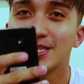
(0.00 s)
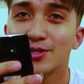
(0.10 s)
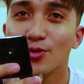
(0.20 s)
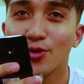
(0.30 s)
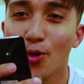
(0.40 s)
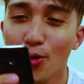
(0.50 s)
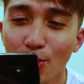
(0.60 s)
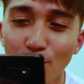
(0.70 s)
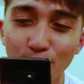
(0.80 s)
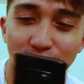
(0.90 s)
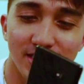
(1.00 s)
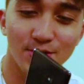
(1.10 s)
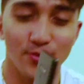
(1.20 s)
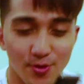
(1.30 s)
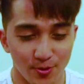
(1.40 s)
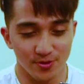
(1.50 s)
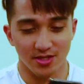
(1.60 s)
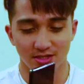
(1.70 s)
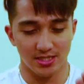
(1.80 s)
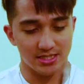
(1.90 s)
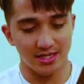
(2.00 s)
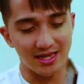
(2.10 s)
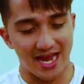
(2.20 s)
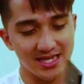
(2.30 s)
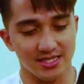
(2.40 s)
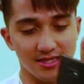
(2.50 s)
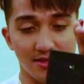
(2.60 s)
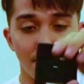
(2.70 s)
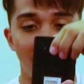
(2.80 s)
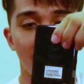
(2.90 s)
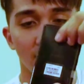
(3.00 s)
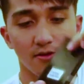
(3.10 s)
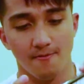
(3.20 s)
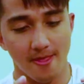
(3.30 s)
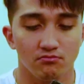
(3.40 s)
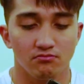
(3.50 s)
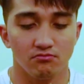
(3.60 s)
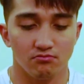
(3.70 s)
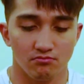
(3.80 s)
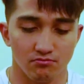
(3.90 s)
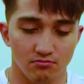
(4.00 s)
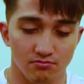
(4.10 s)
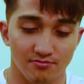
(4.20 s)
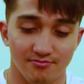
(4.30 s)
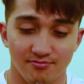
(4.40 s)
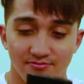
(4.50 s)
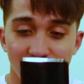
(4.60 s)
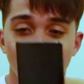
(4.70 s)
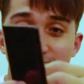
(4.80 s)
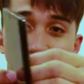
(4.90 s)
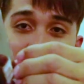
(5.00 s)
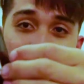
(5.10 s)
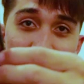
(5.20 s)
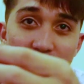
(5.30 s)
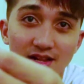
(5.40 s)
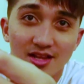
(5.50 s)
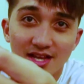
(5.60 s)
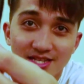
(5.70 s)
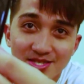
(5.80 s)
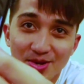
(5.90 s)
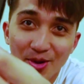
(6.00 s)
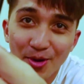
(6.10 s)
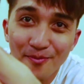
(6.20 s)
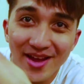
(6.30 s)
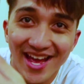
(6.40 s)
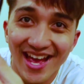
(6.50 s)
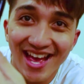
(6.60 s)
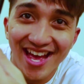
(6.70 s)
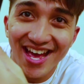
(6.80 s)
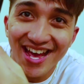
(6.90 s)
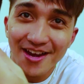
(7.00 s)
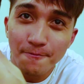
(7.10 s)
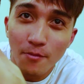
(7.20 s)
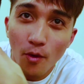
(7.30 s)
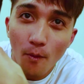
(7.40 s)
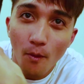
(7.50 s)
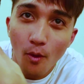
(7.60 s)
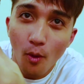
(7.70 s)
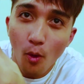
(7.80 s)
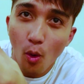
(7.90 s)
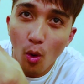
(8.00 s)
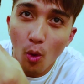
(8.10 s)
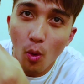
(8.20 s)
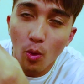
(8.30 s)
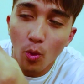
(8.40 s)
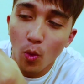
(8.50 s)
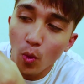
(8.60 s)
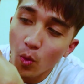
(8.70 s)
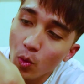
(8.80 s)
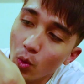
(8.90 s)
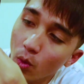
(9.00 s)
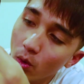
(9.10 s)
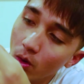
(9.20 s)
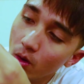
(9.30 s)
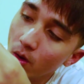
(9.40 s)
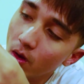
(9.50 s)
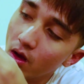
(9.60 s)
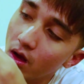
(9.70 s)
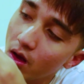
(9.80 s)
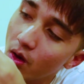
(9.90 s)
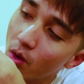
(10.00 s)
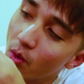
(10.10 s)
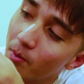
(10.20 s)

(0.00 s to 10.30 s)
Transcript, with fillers: so cold, it's so cold because it's glass at the back. Let's mm-hmm. open. Ooh. Oh